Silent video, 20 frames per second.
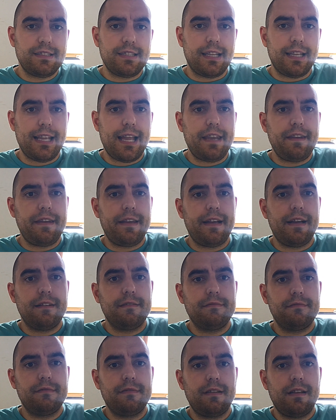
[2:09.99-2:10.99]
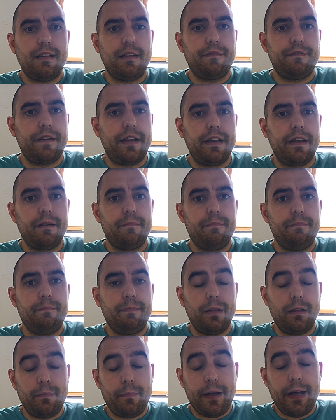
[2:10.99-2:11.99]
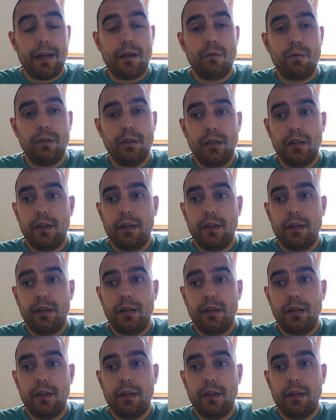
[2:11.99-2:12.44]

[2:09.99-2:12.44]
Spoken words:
Atlanta and Athletic Bilbao,